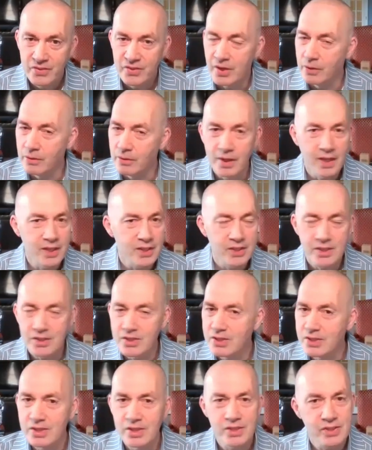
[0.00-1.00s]
So
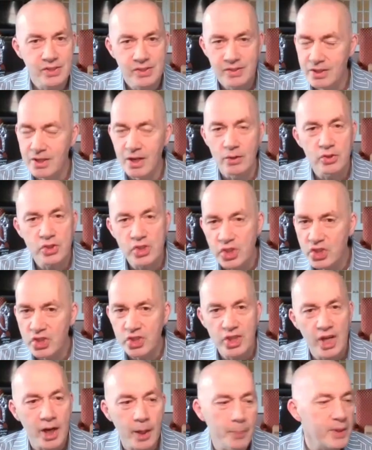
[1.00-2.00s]
just, just, you know,
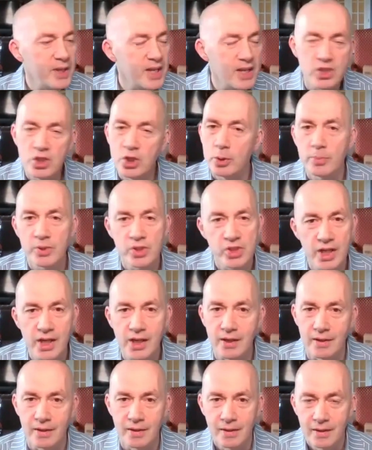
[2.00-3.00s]
just shut up and get to your
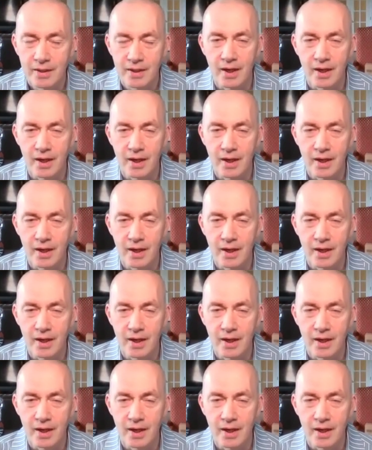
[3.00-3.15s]
machine.